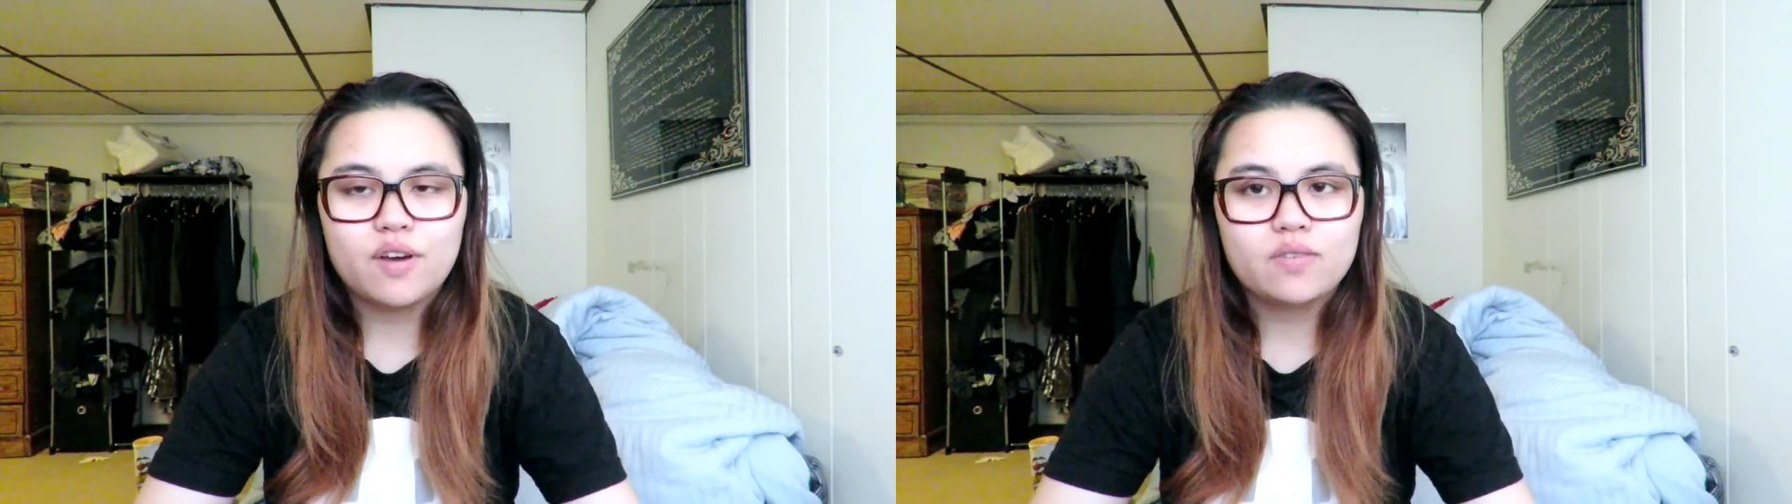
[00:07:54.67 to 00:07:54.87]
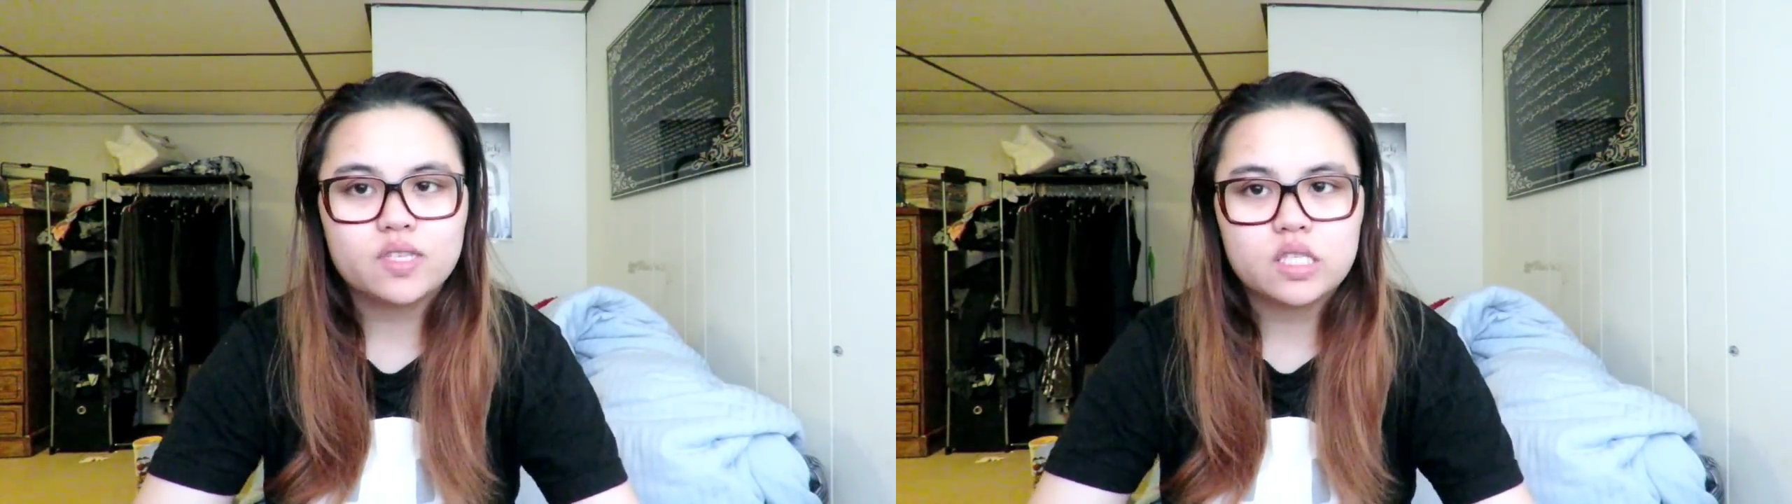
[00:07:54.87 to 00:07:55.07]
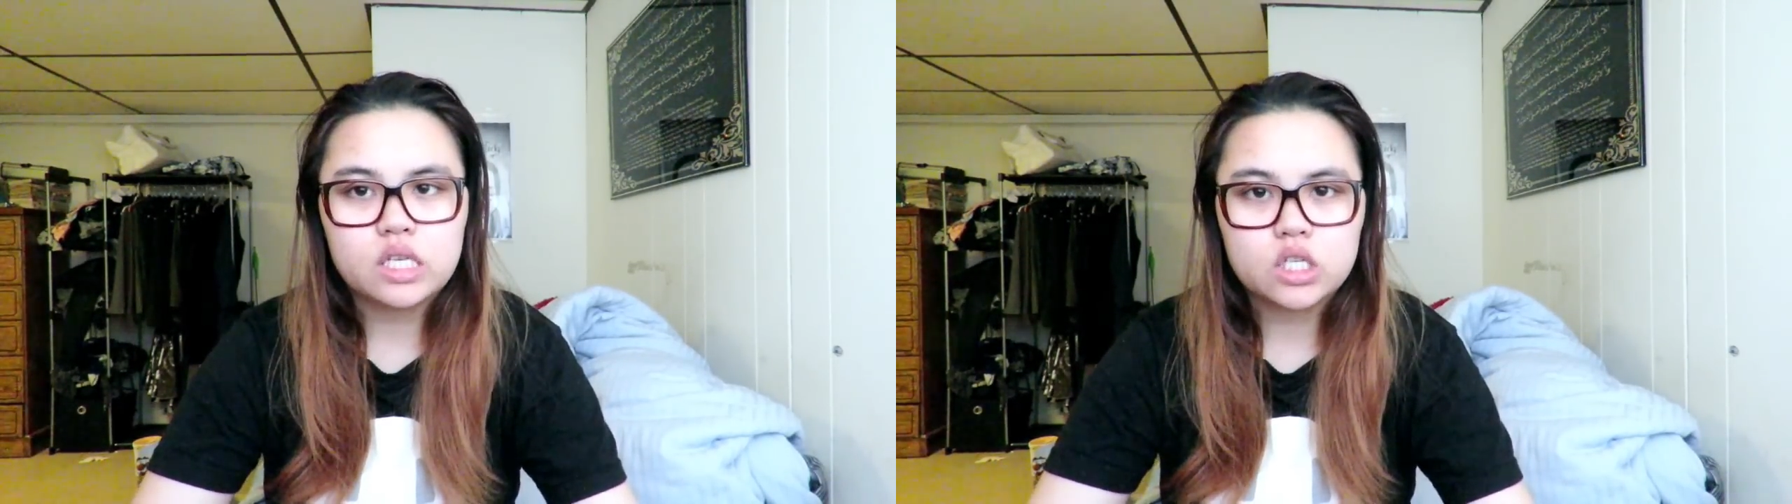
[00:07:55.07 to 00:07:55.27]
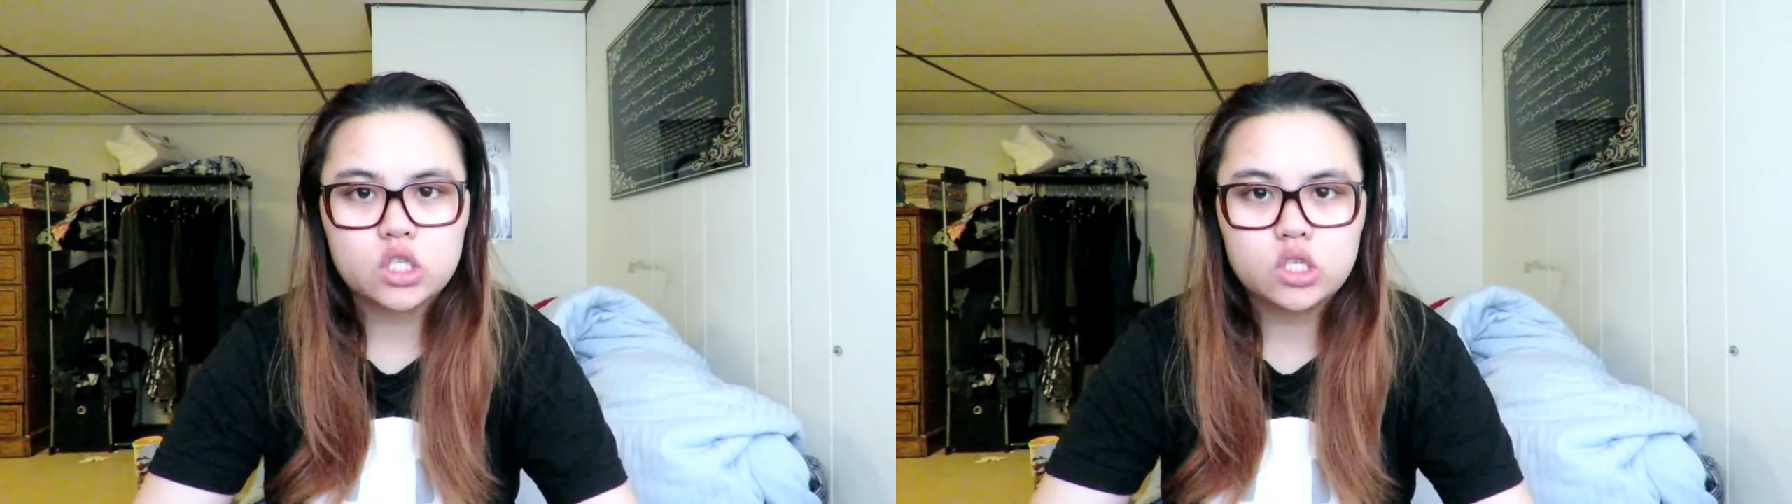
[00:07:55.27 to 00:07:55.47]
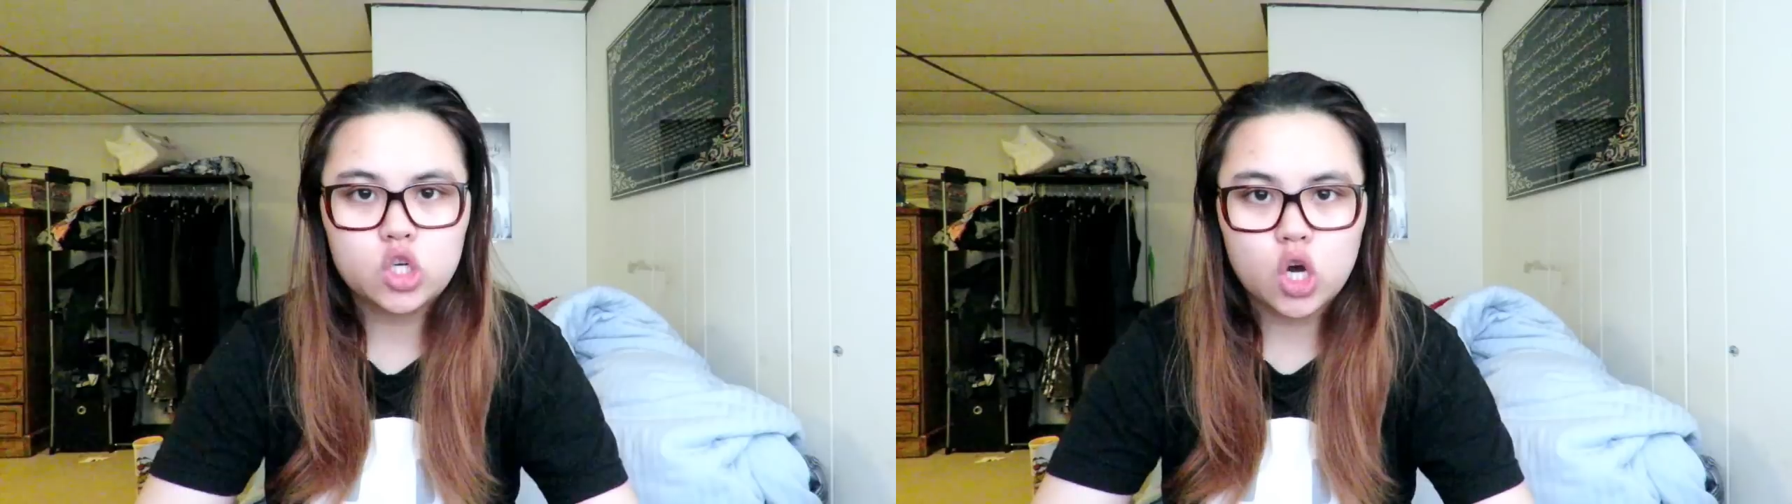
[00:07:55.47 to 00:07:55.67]
5 to
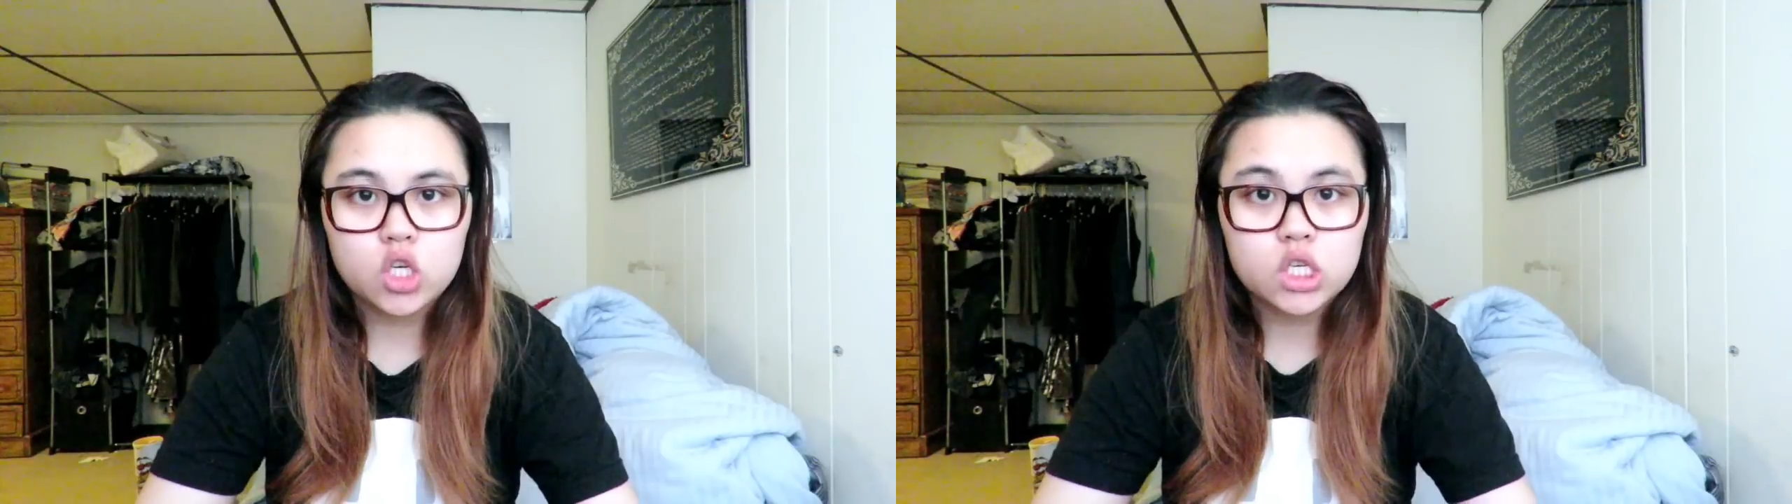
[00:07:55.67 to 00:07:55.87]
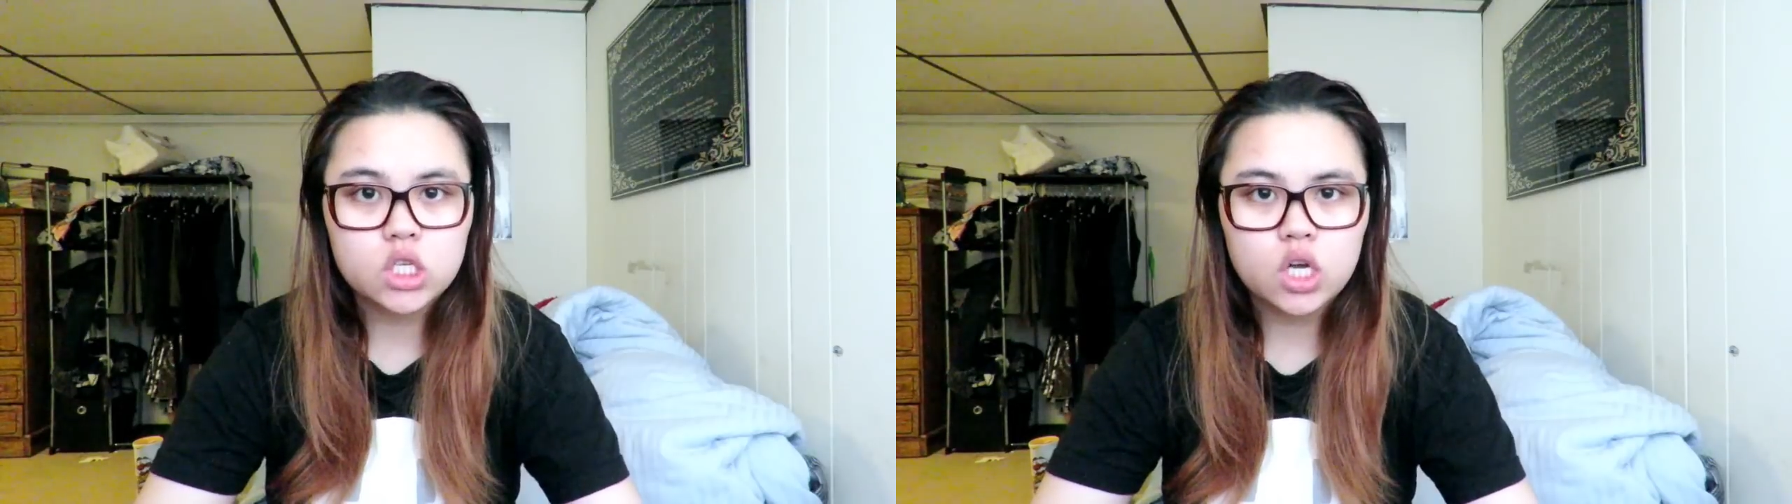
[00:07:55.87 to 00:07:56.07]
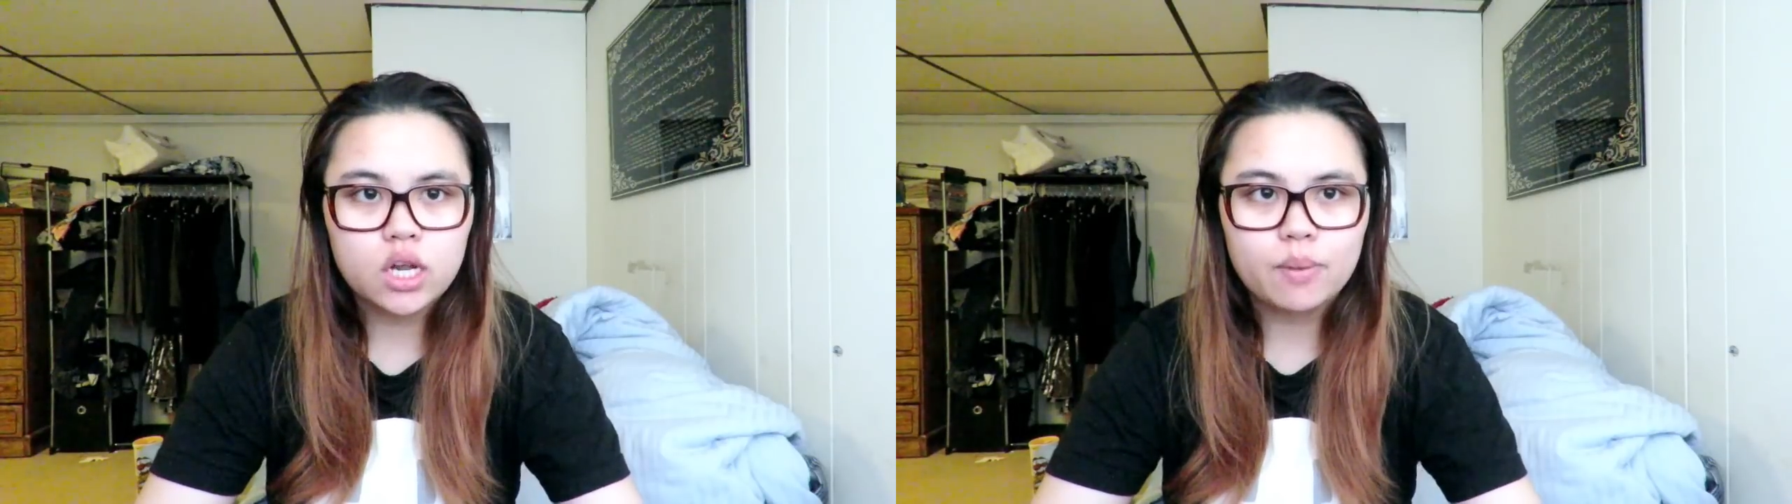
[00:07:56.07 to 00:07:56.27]
6 charges on it.